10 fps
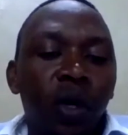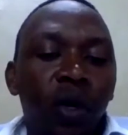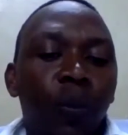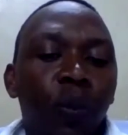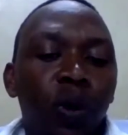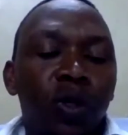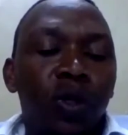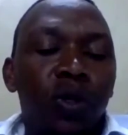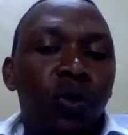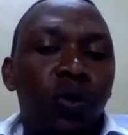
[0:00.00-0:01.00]
you're
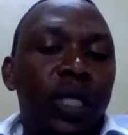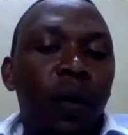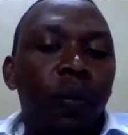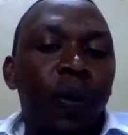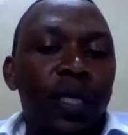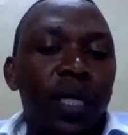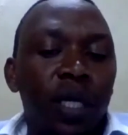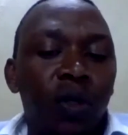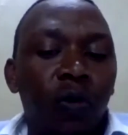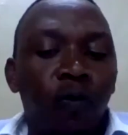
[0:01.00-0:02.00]
supposed to do
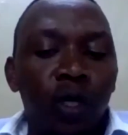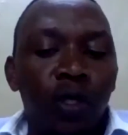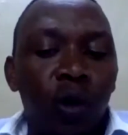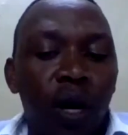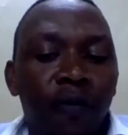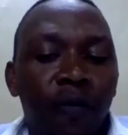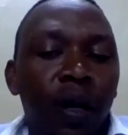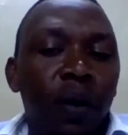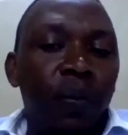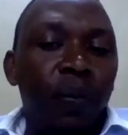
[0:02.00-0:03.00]
10% of what you have
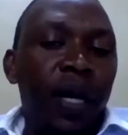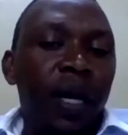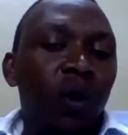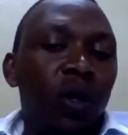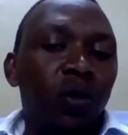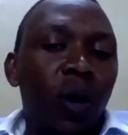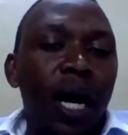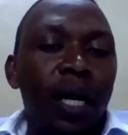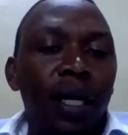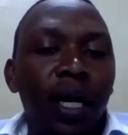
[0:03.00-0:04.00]
been able to
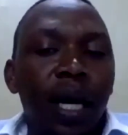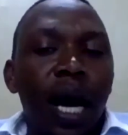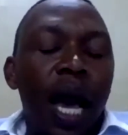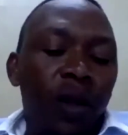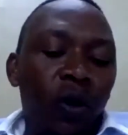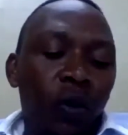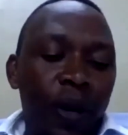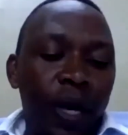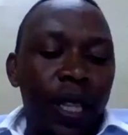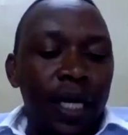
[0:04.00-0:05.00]
earn, and you
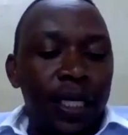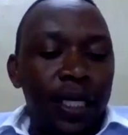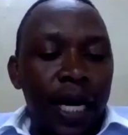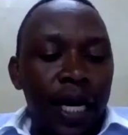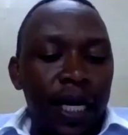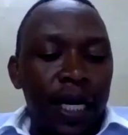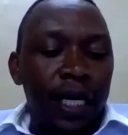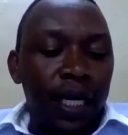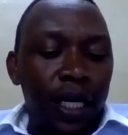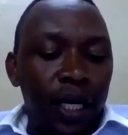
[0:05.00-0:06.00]
pay that
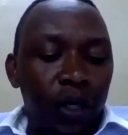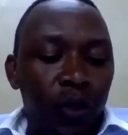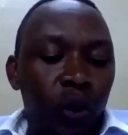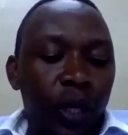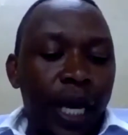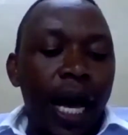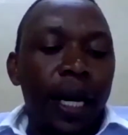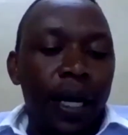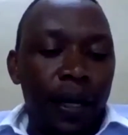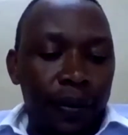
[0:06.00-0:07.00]
directly to
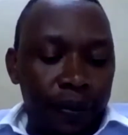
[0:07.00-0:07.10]
KRA.